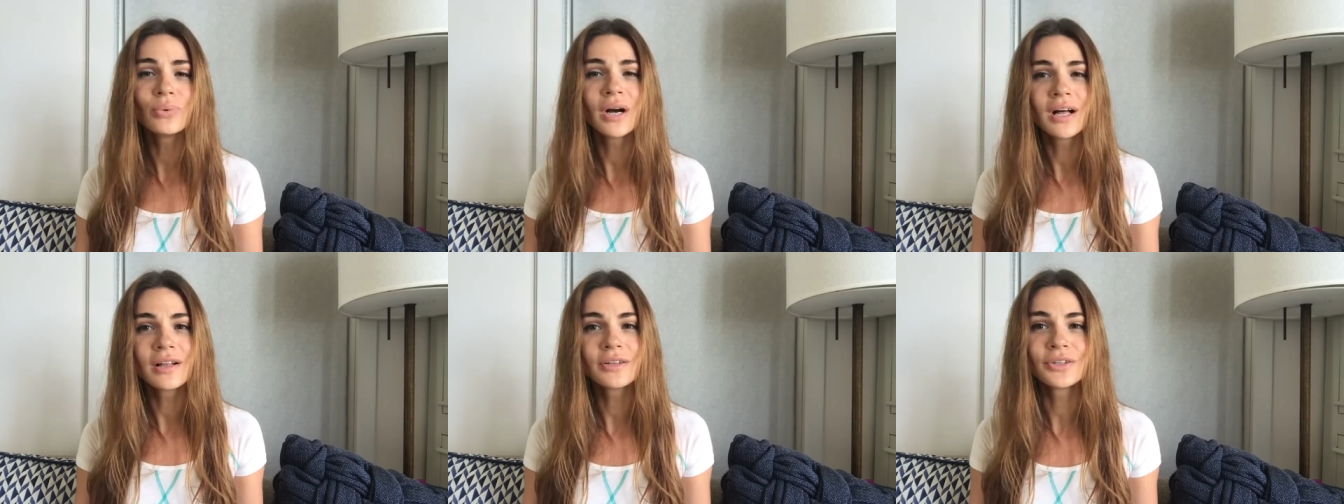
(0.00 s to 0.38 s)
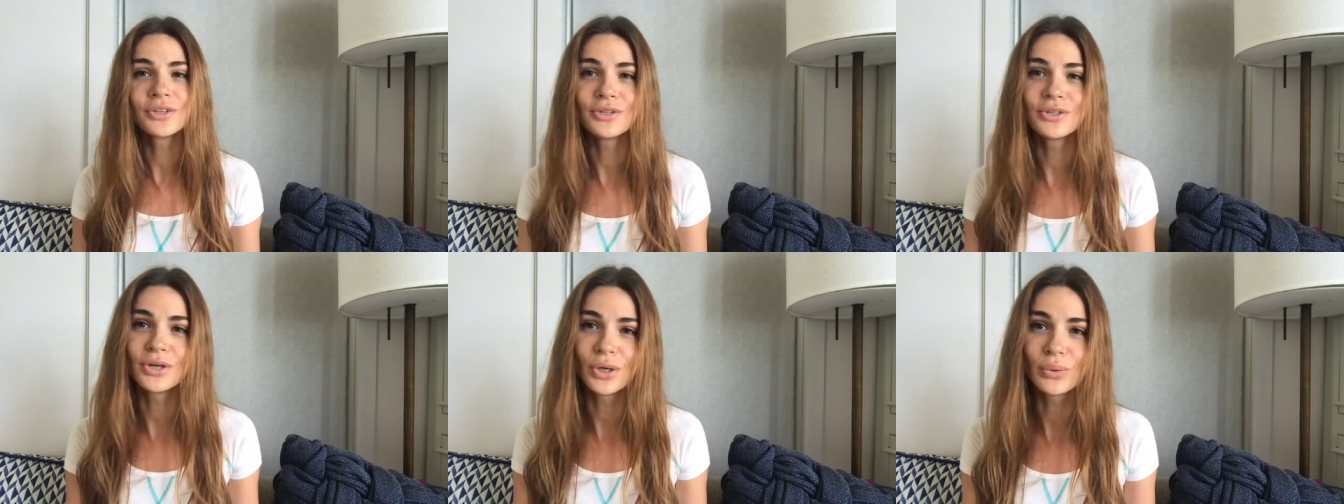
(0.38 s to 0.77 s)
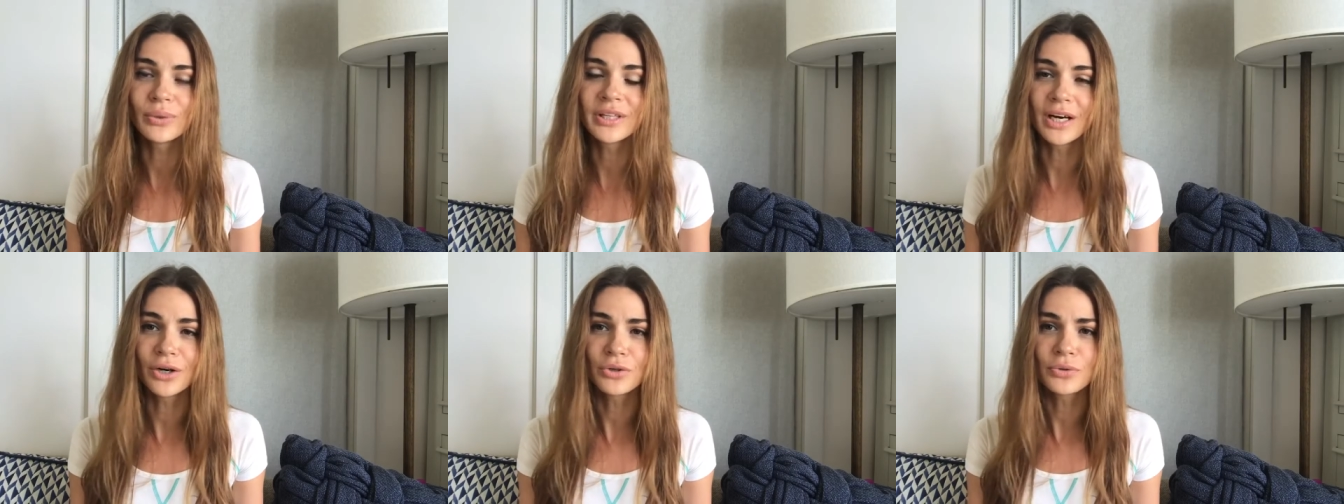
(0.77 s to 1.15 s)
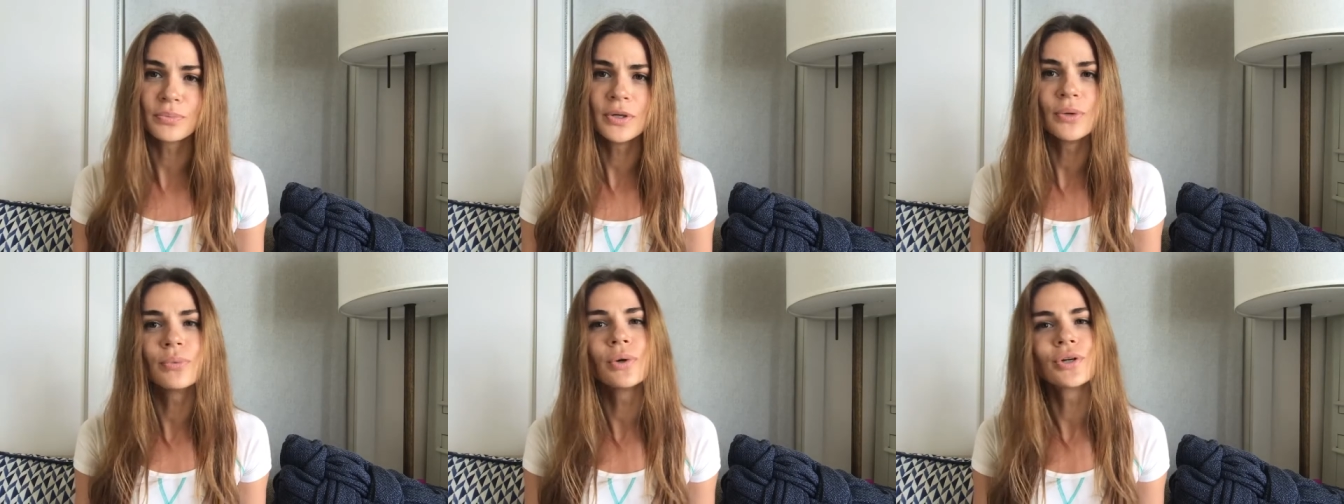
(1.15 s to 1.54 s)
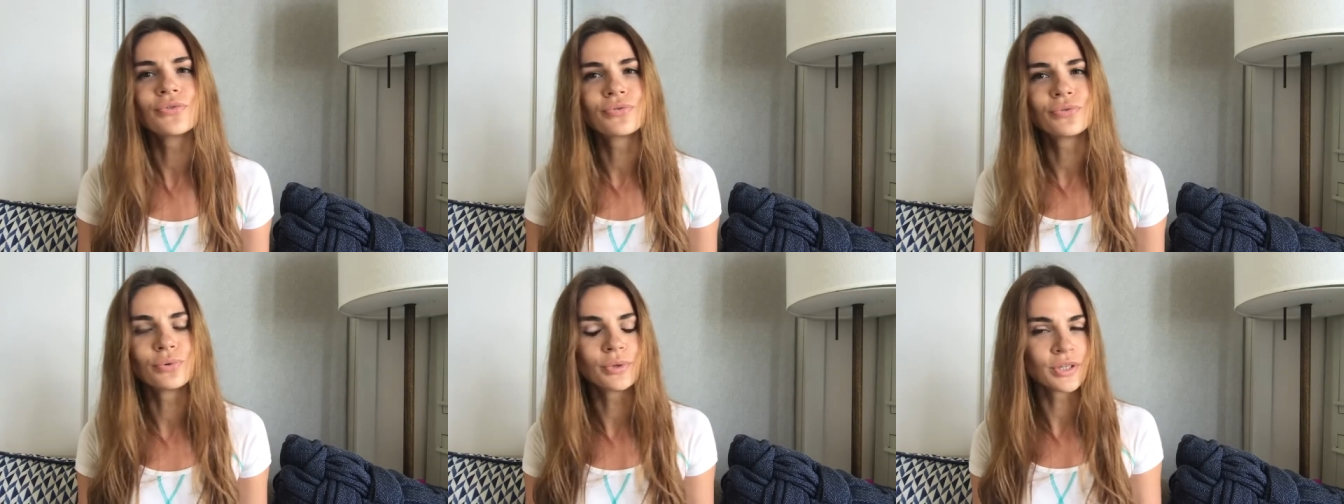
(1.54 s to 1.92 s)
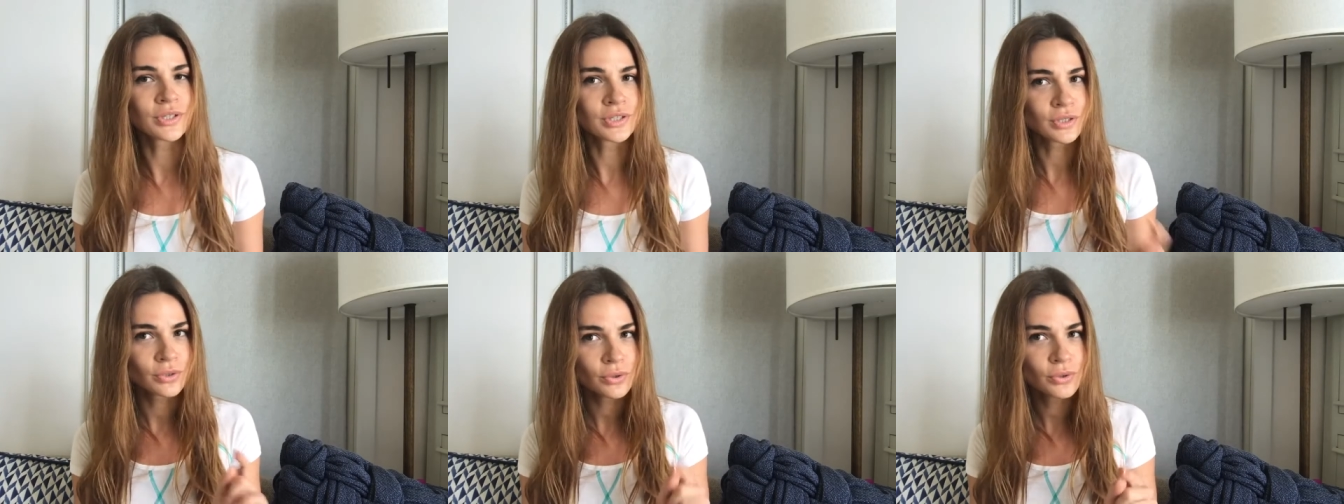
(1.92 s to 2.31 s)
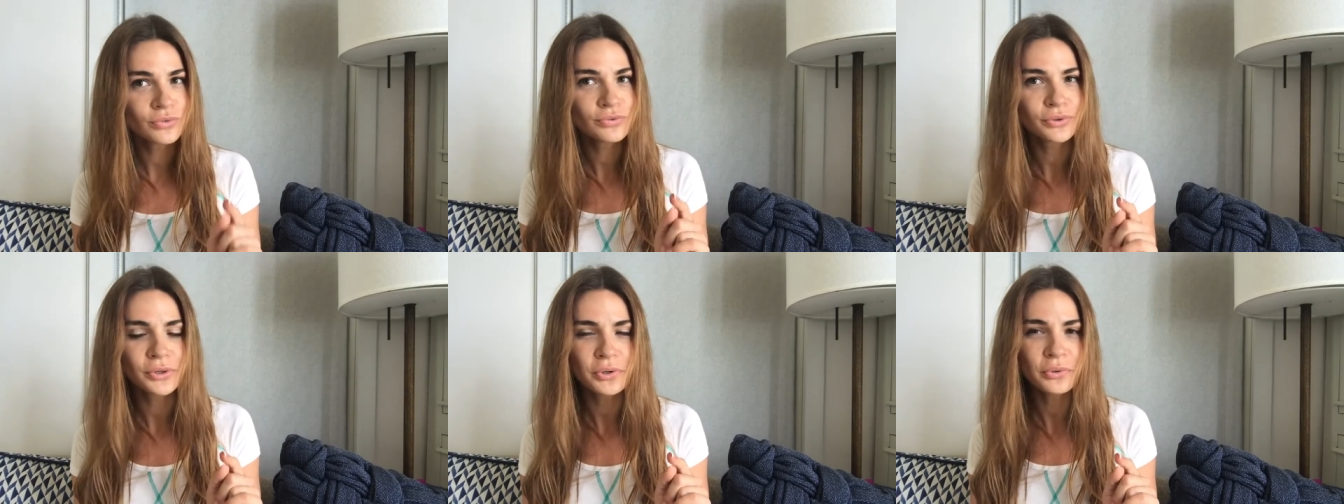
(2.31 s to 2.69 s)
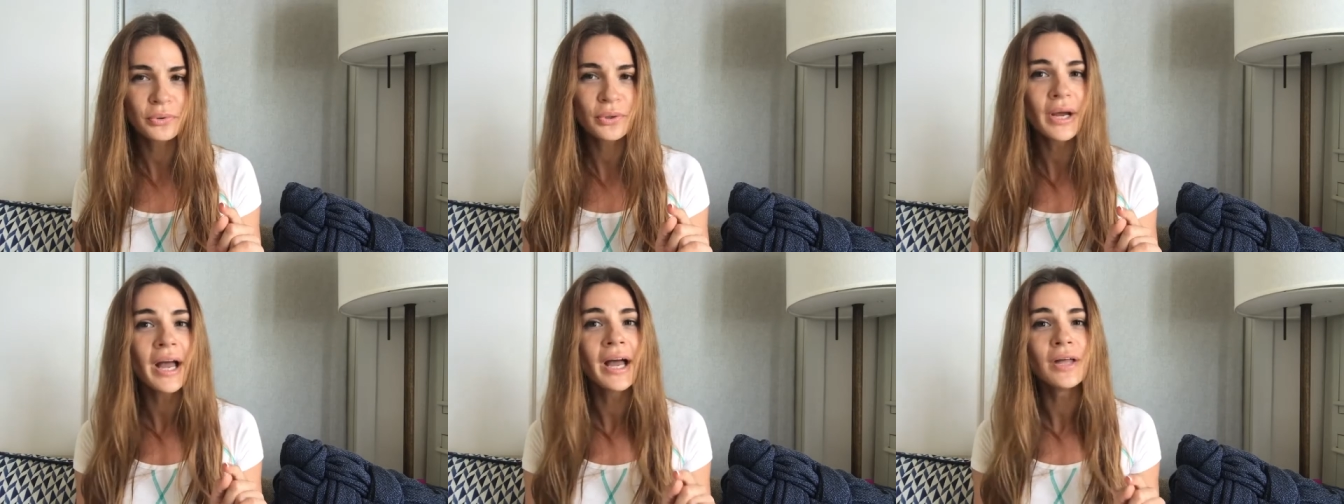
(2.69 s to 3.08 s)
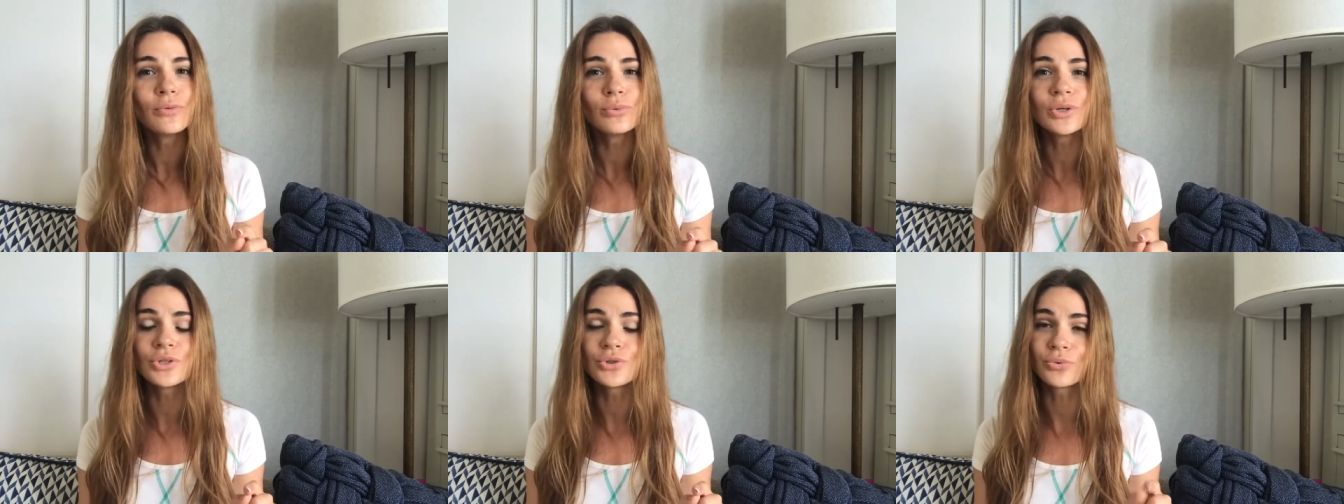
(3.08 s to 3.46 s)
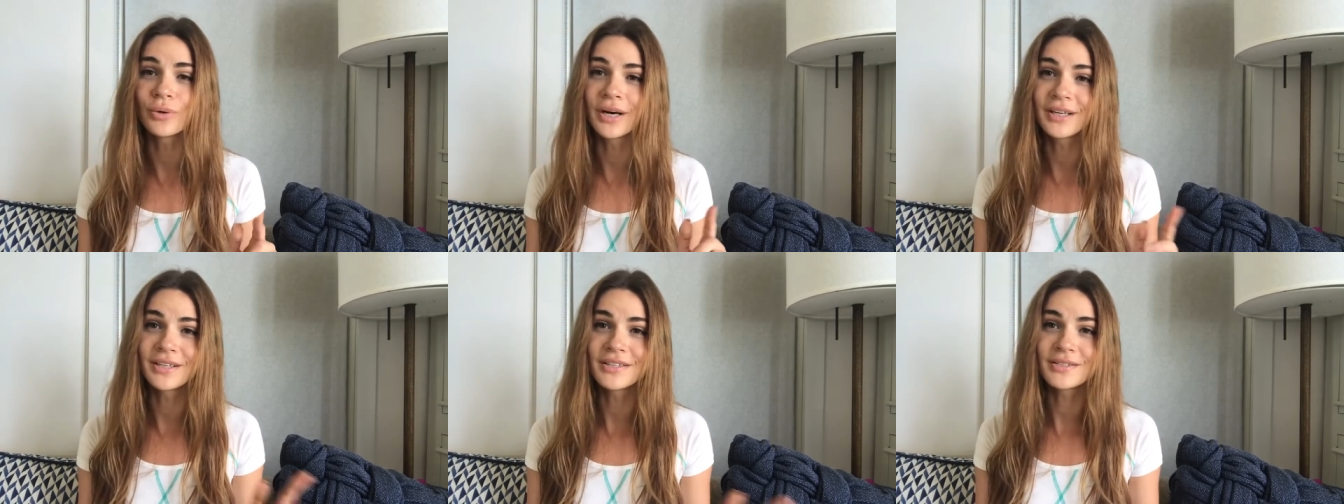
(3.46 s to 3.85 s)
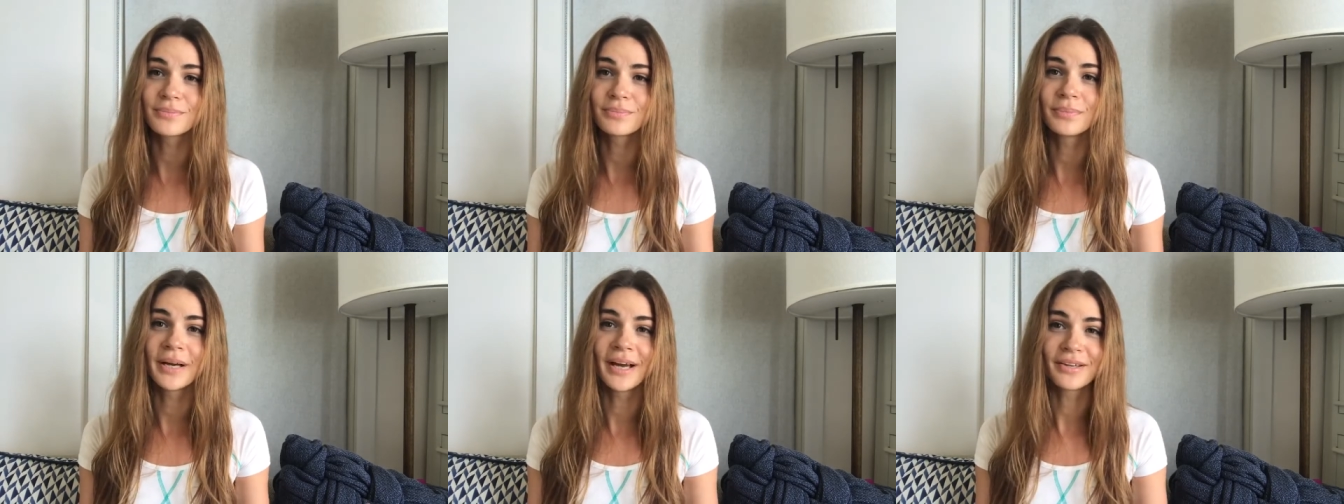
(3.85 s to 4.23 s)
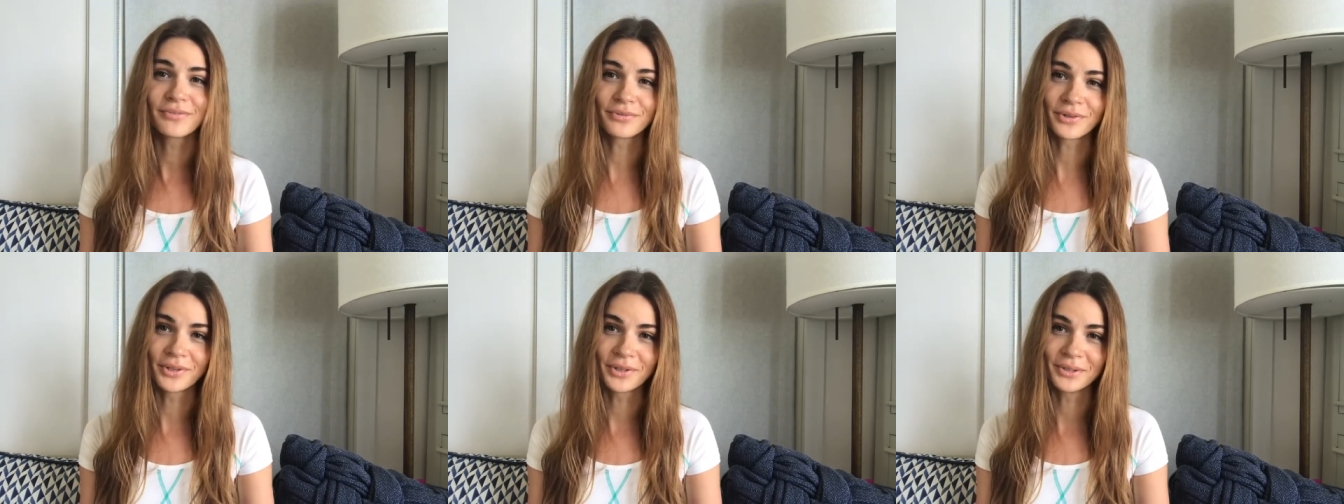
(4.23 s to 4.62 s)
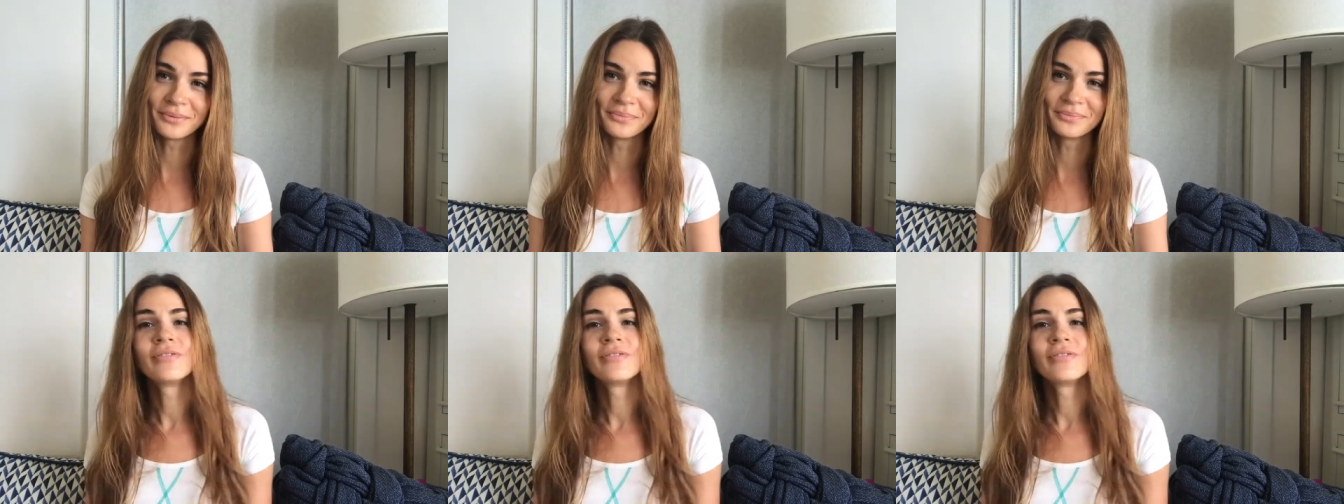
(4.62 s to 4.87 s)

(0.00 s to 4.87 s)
Well, you know without me what food is good for you and which one is bad for you.